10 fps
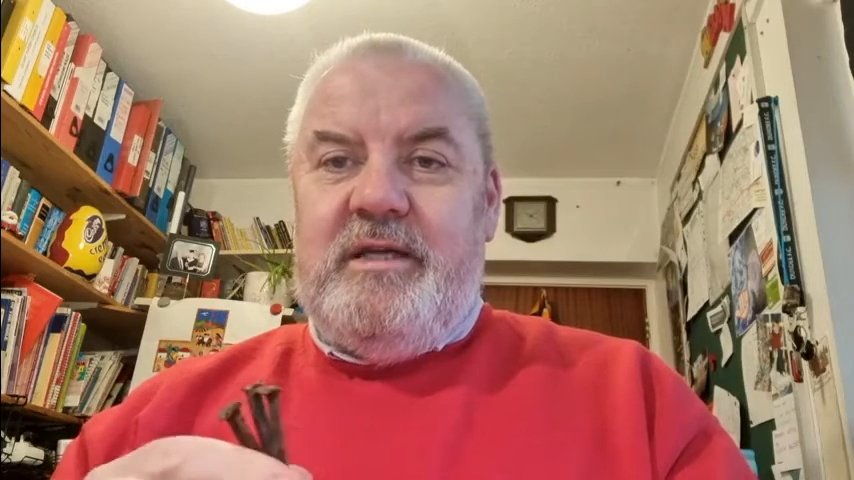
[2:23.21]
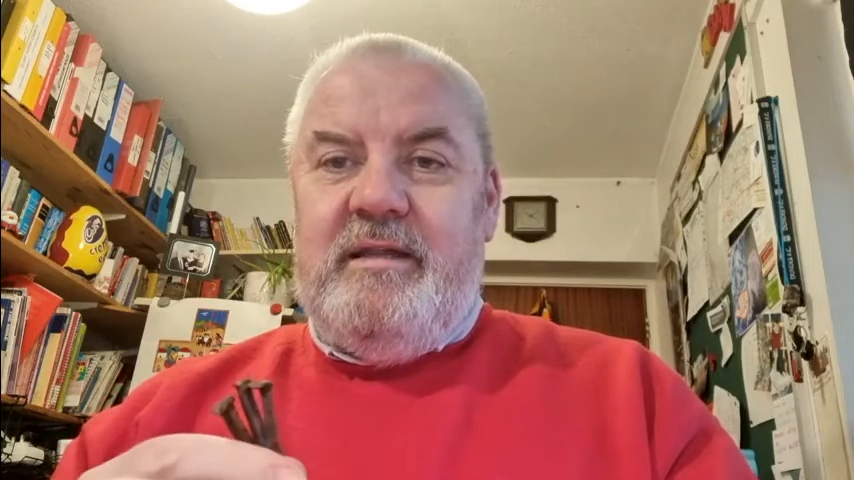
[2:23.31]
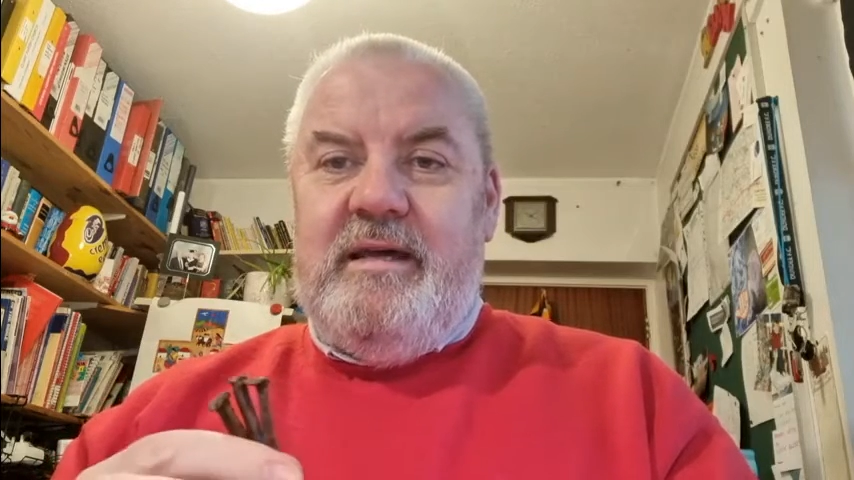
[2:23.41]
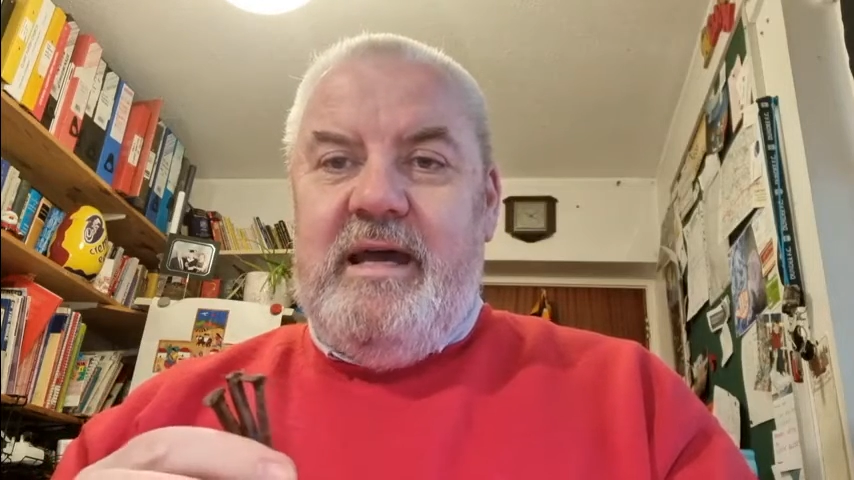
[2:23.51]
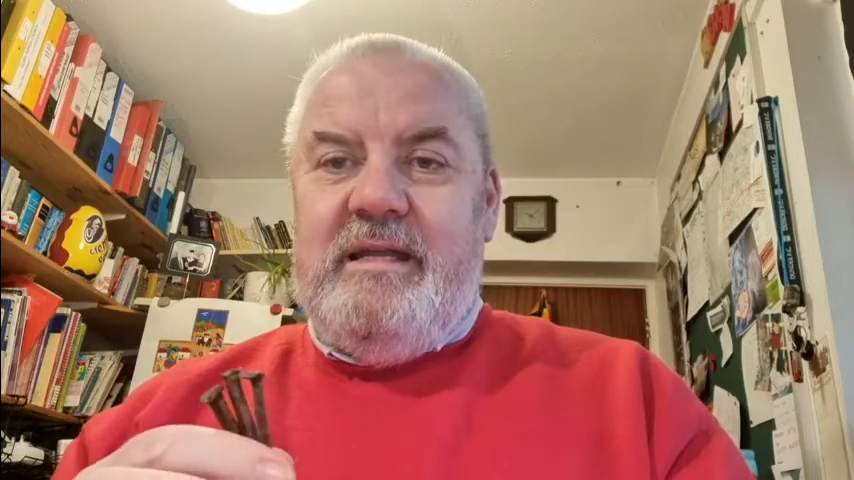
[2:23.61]
at
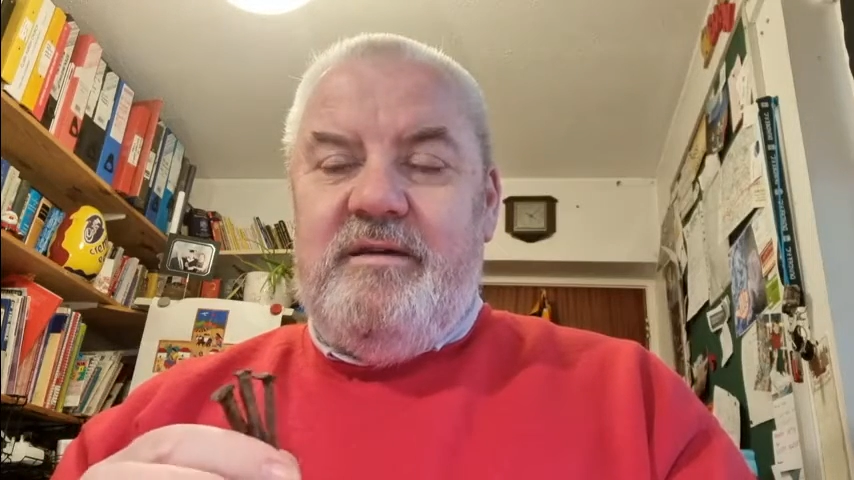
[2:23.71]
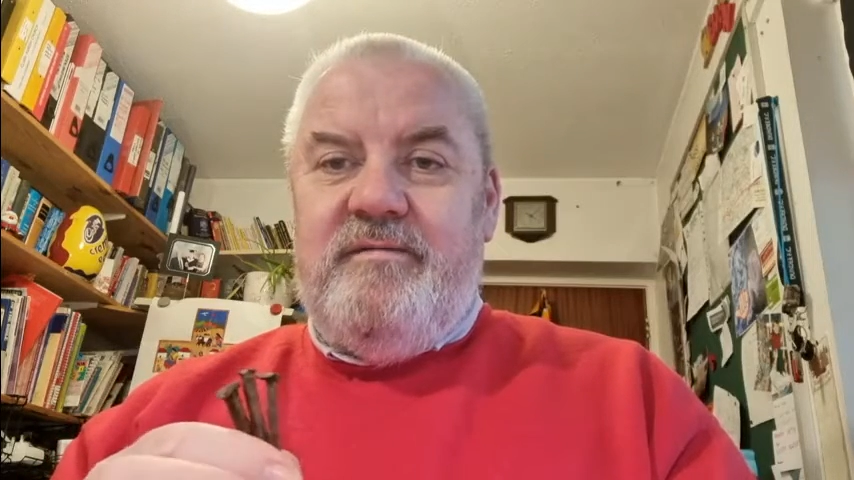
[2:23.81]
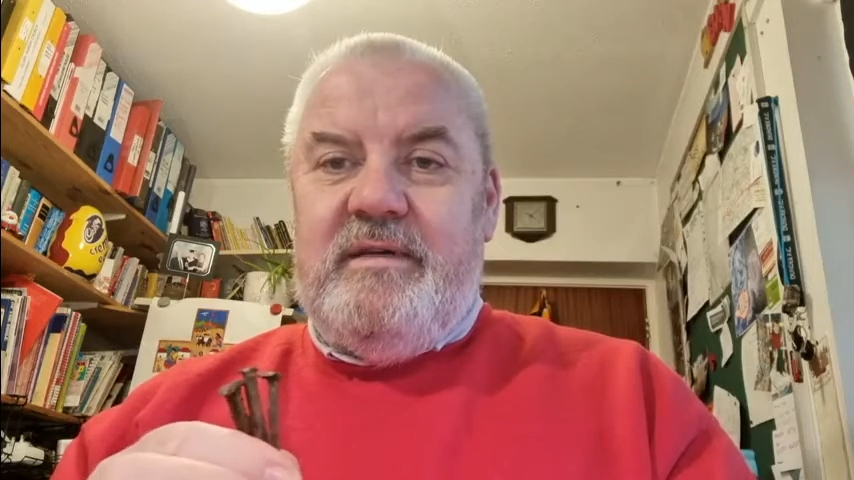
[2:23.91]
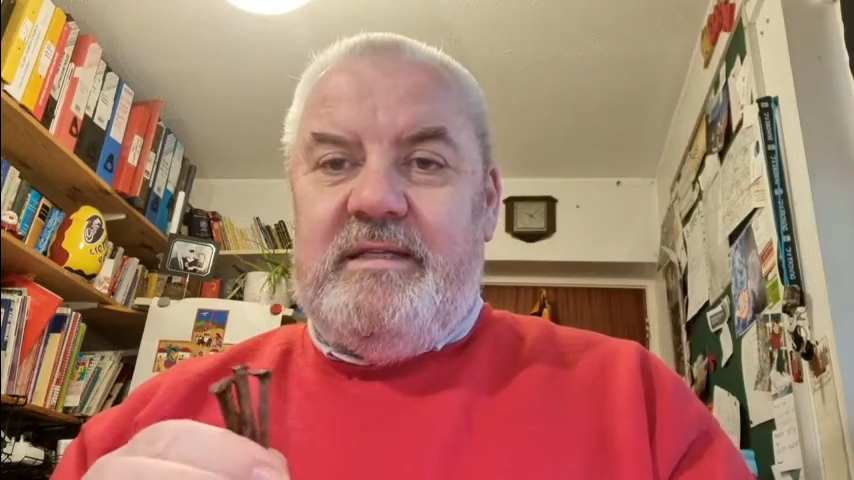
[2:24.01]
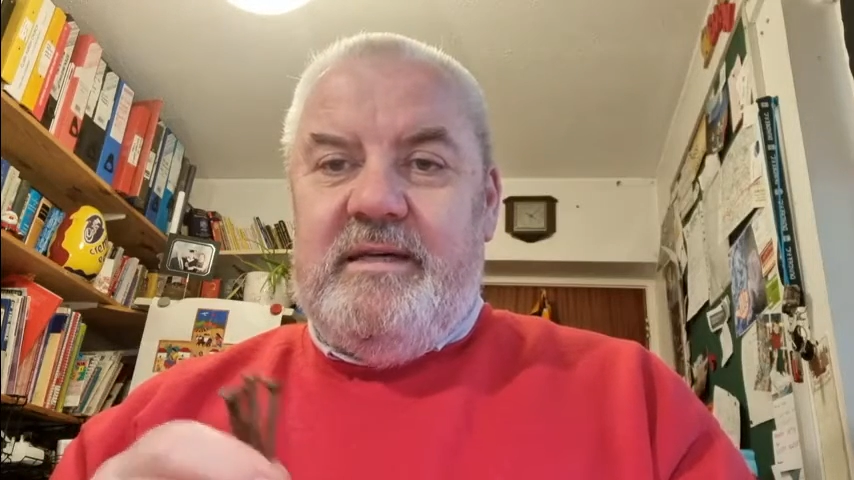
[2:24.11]
the end of
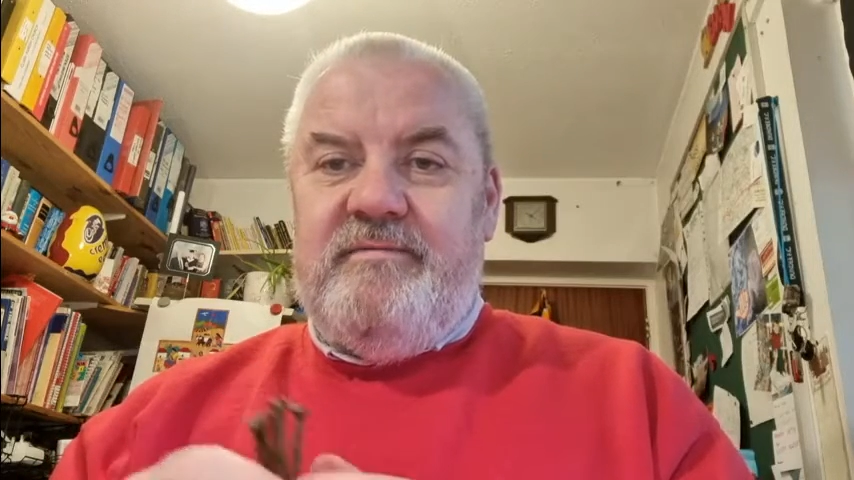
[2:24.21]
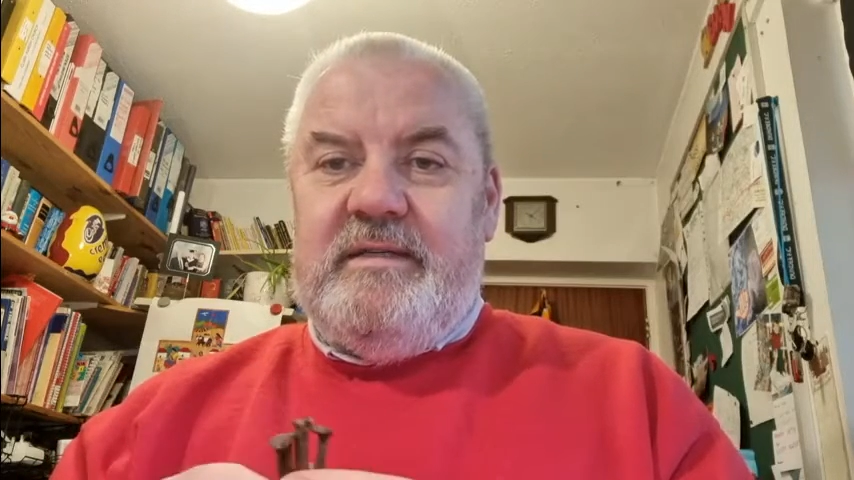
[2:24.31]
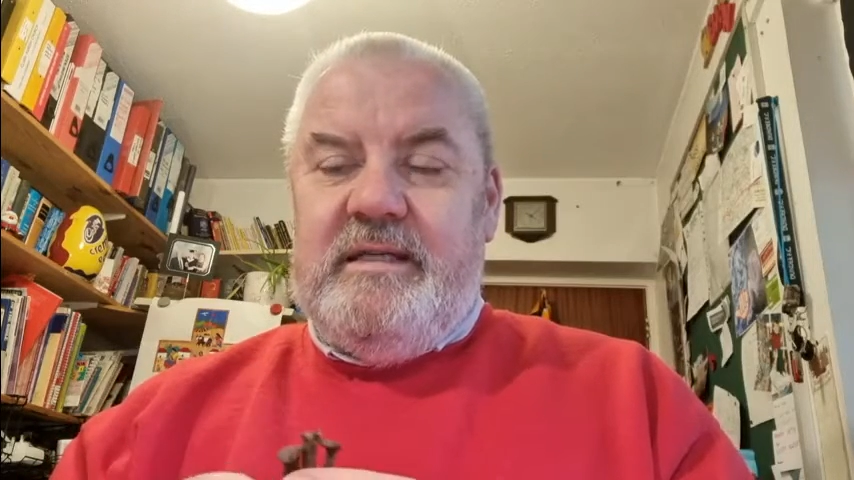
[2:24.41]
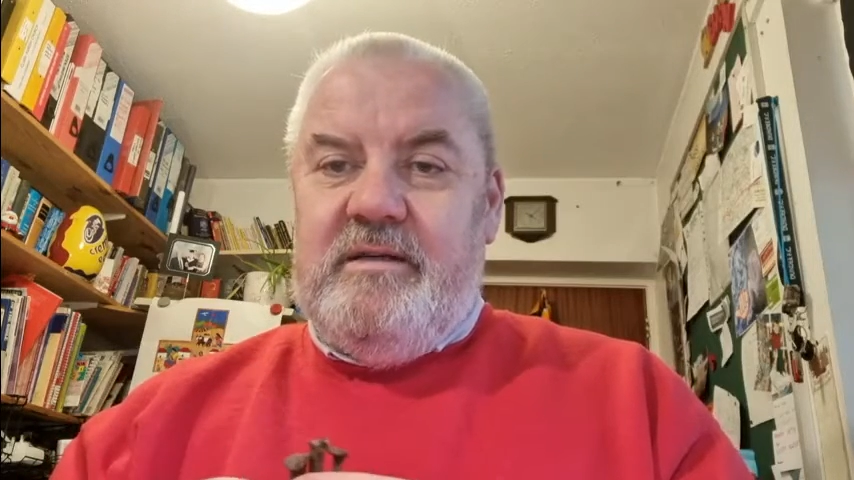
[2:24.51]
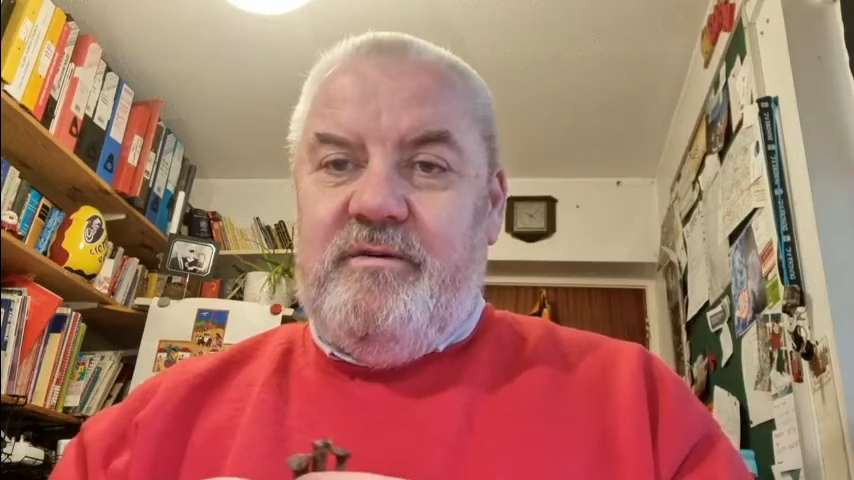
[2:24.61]
the
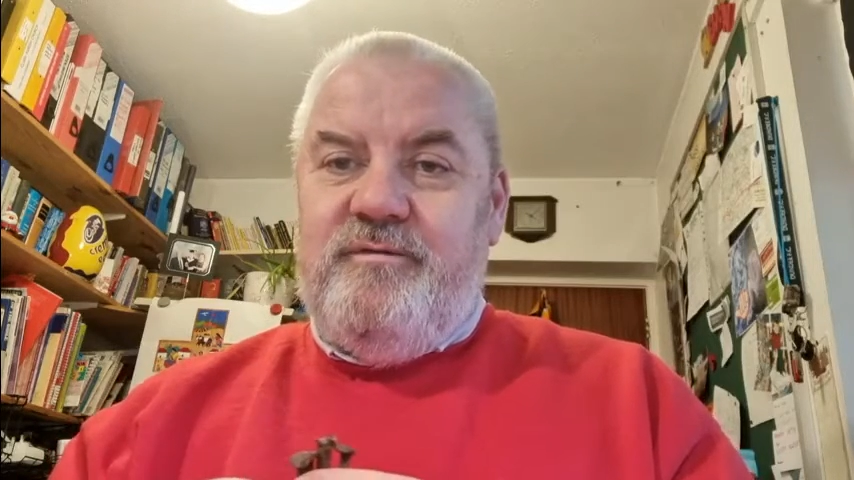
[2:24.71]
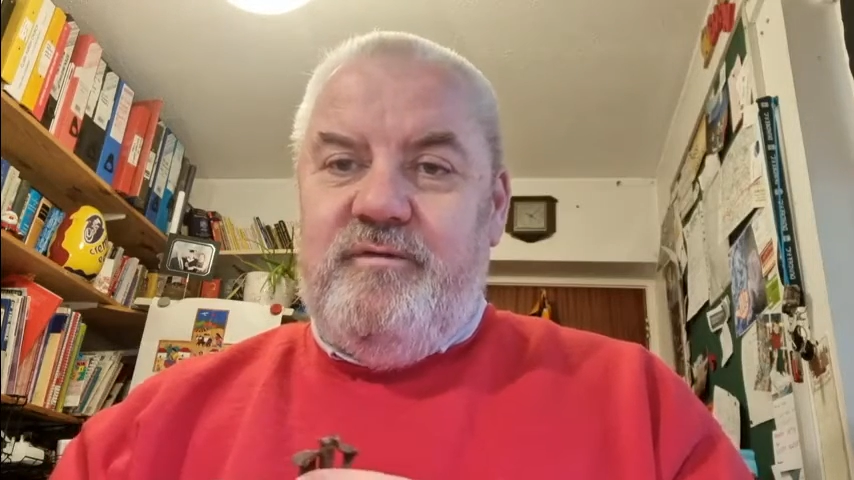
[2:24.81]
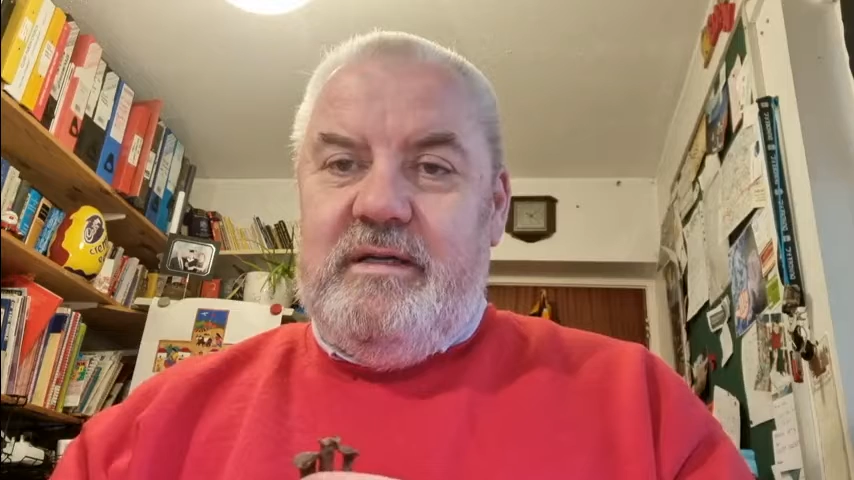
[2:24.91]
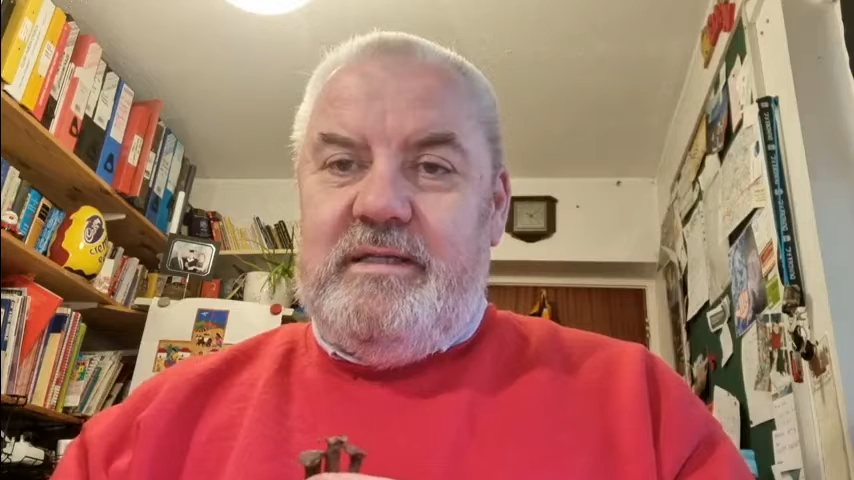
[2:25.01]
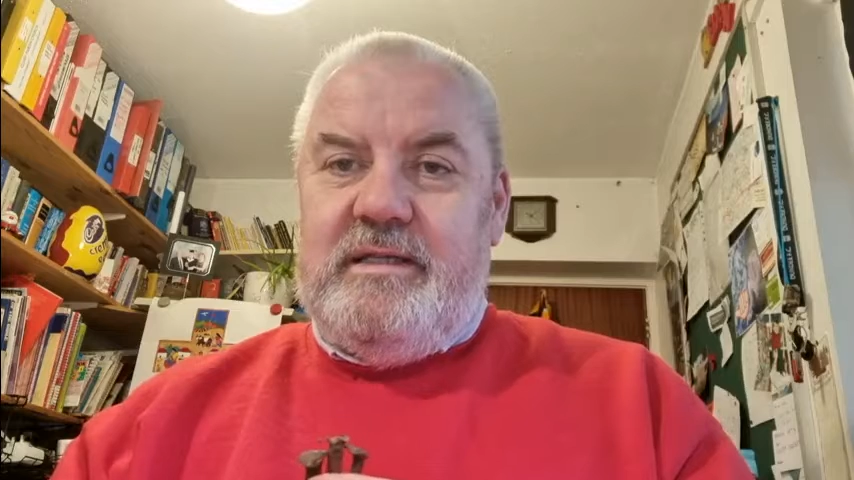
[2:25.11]

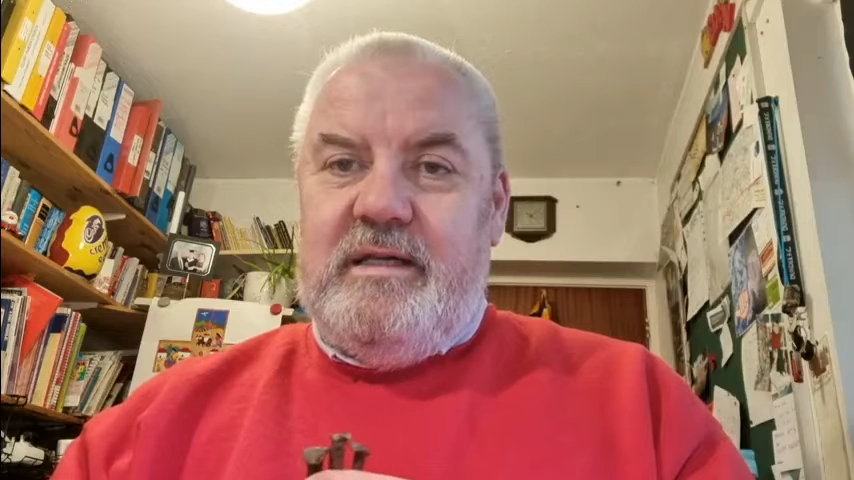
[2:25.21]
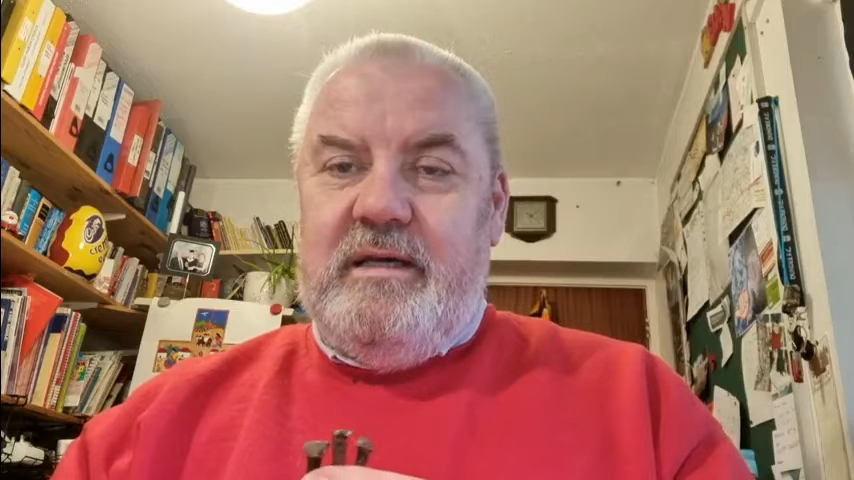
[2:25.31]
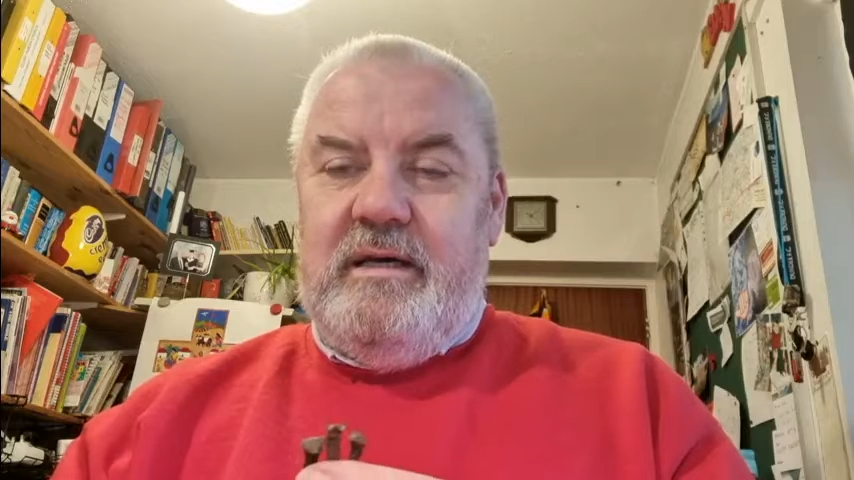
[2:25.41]
1700s,